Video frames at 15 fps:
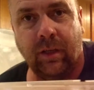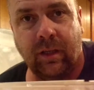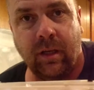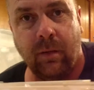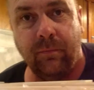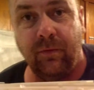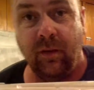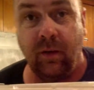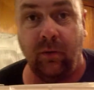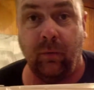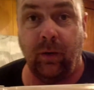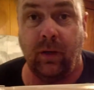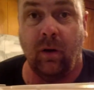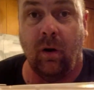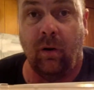comes in a
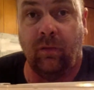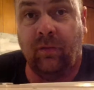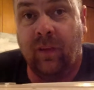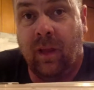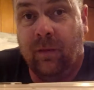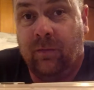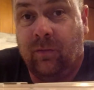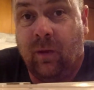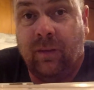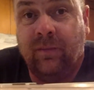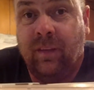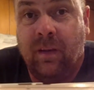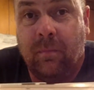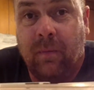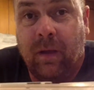3-car set, so I've
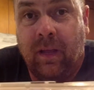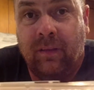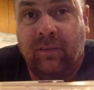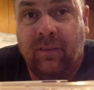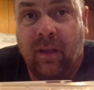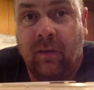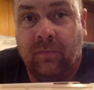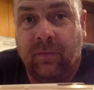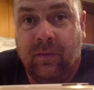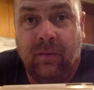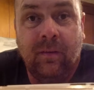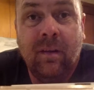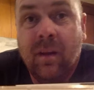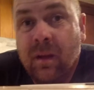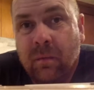seen it by itself, and
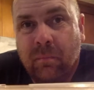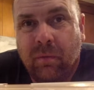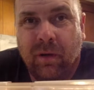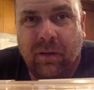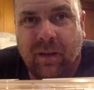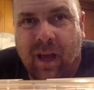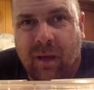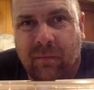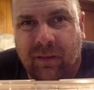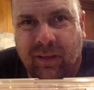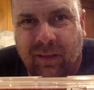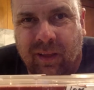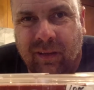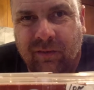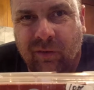
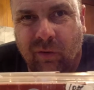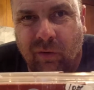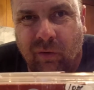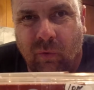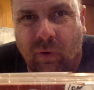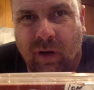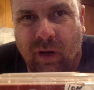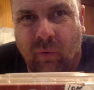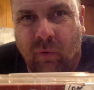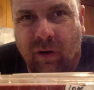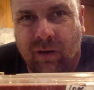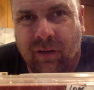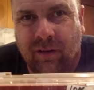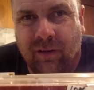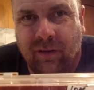predominantly that's the only one I
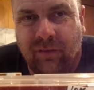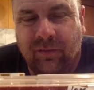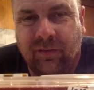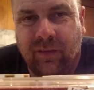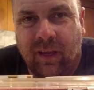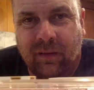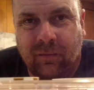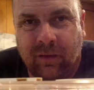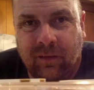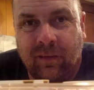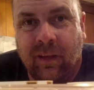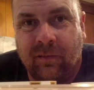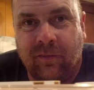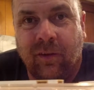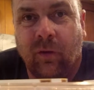wanted in the set because it
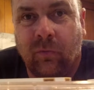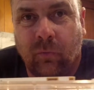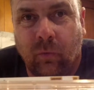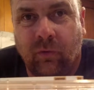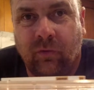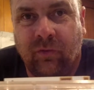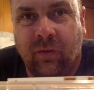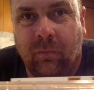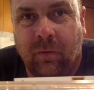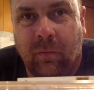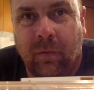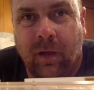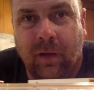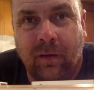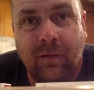has Air Force emblem
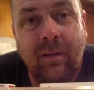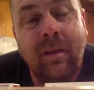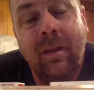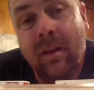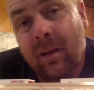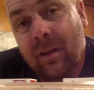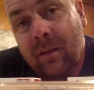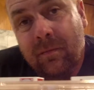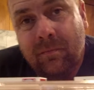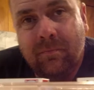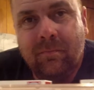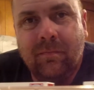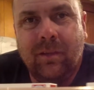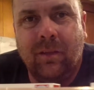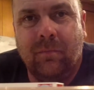on it.
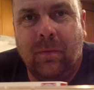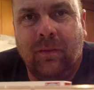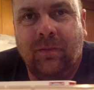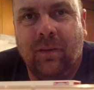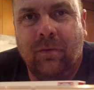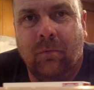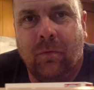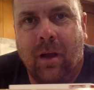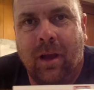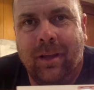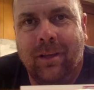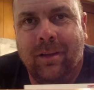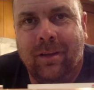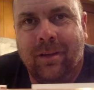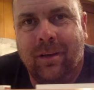Because my son
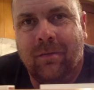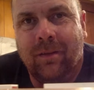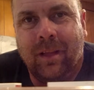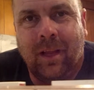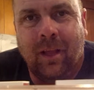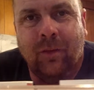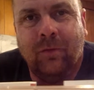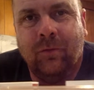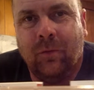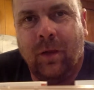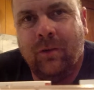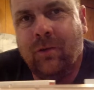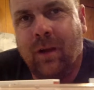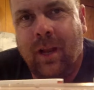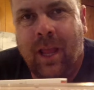Ryan and everything else, so I
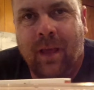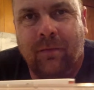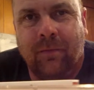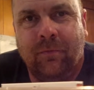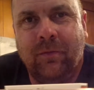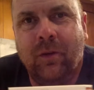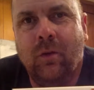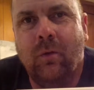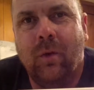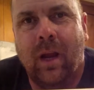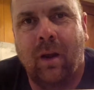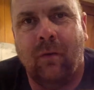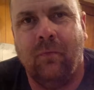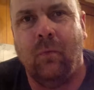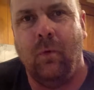try to have a few
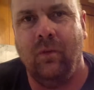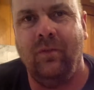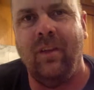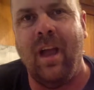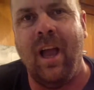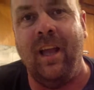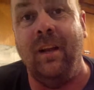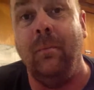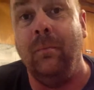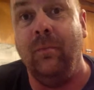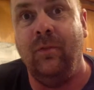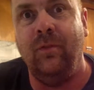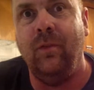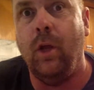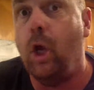Air Force
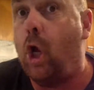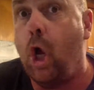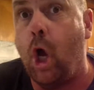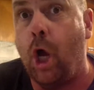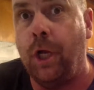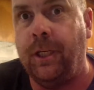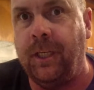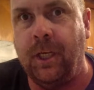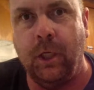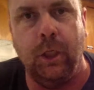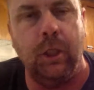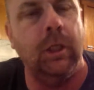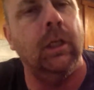items on here.